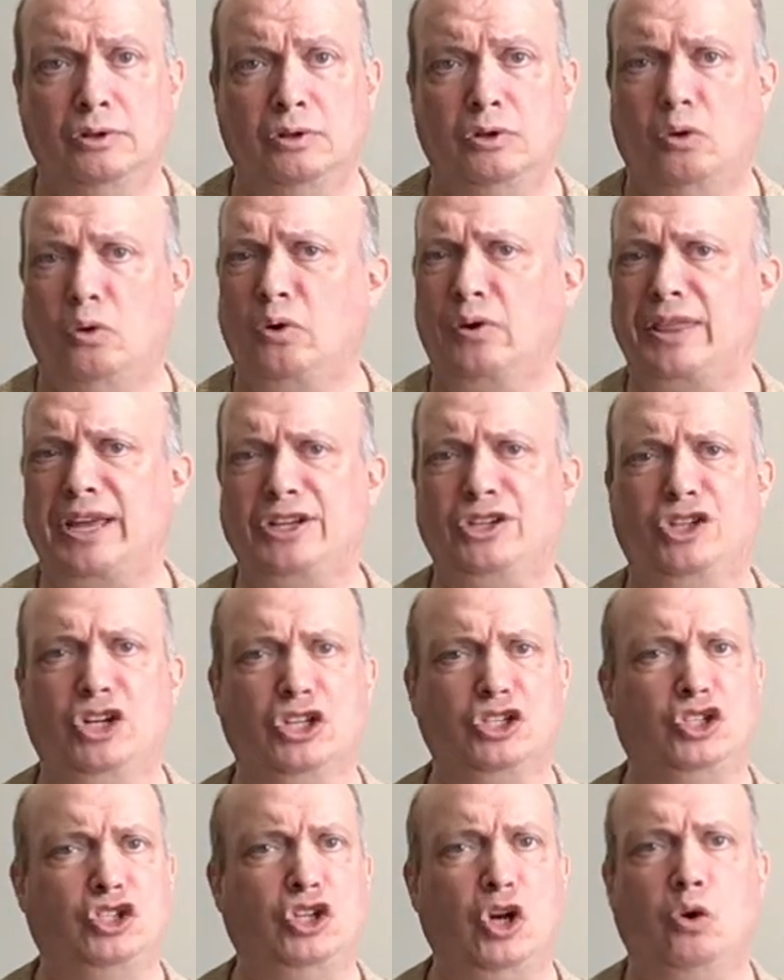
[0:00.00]
or that
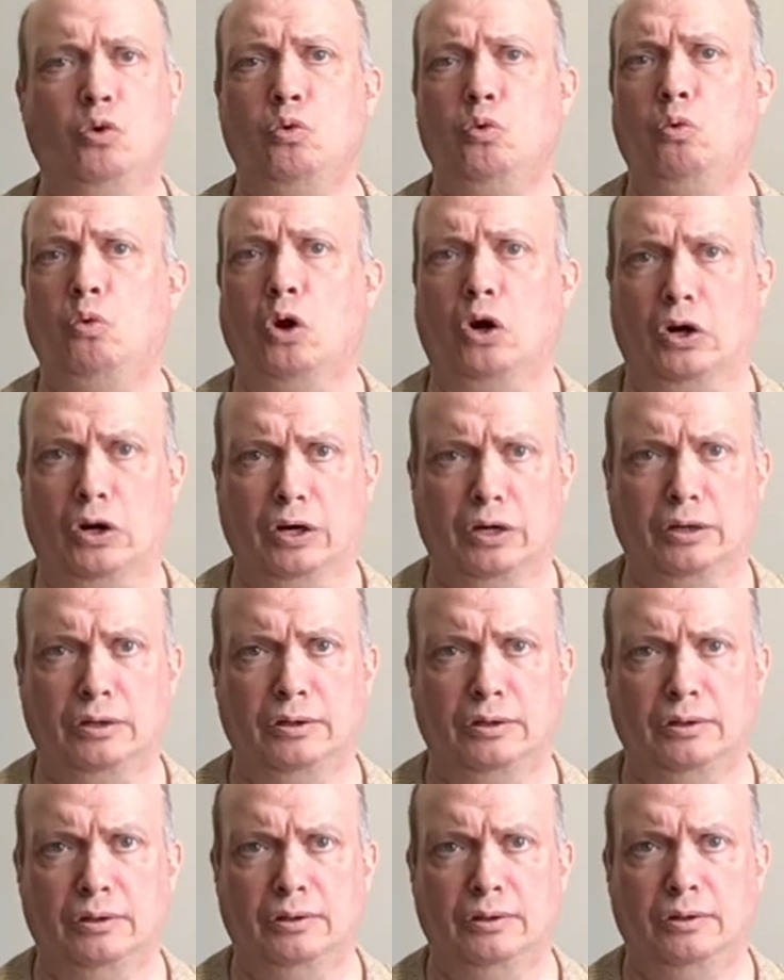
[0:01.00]
just don't work
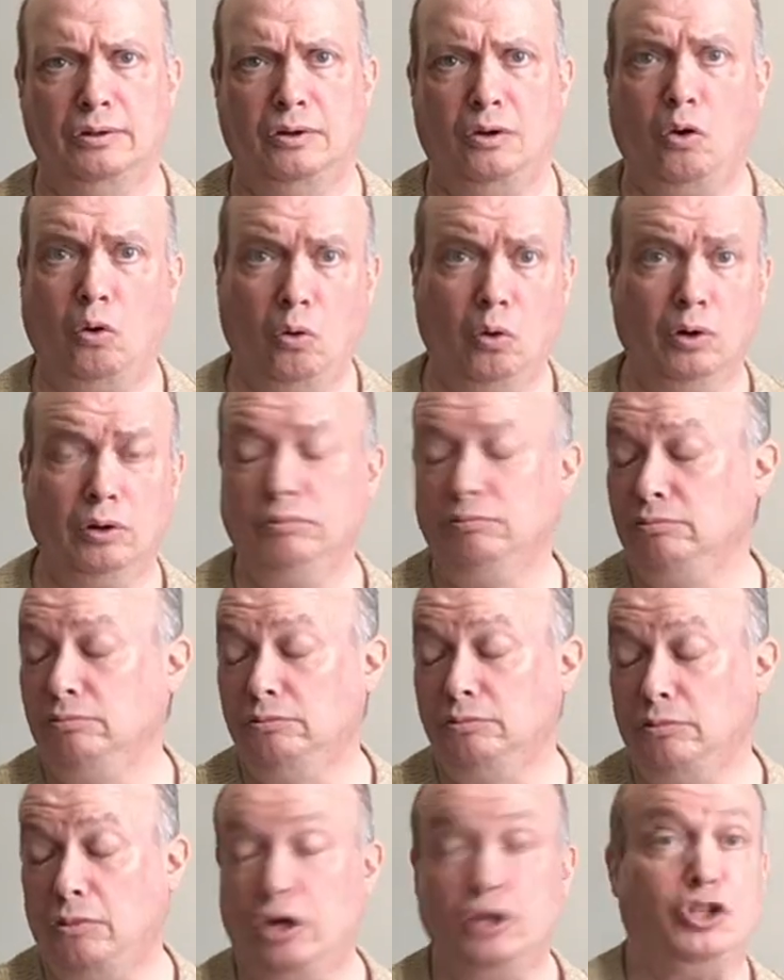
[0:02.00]
or
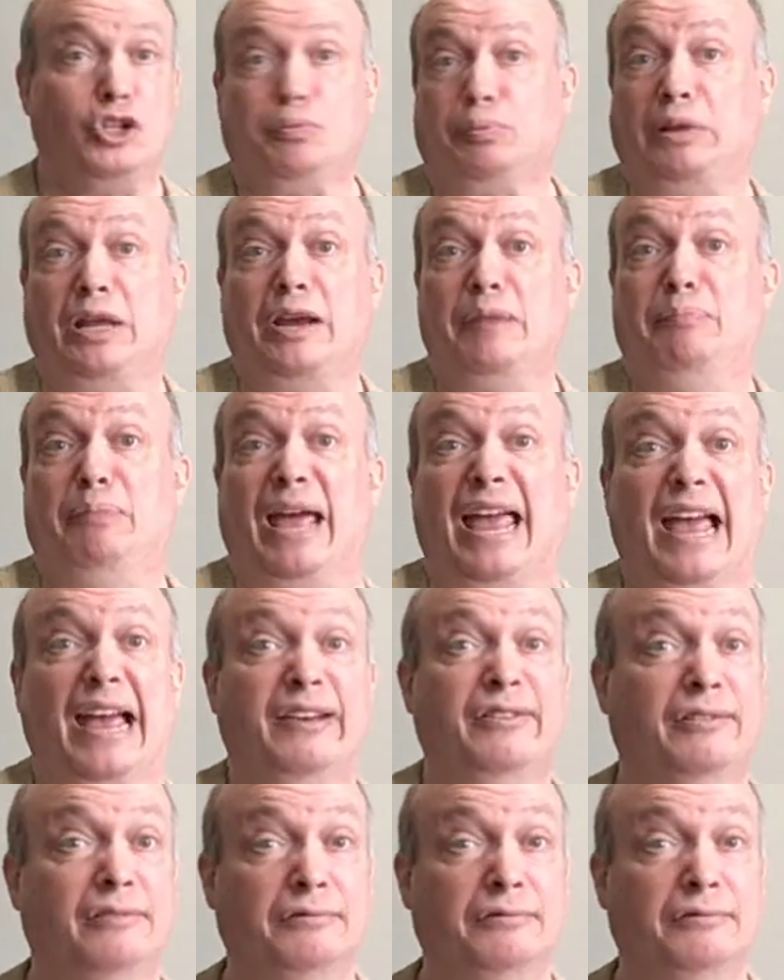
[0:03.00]
are just plain bad,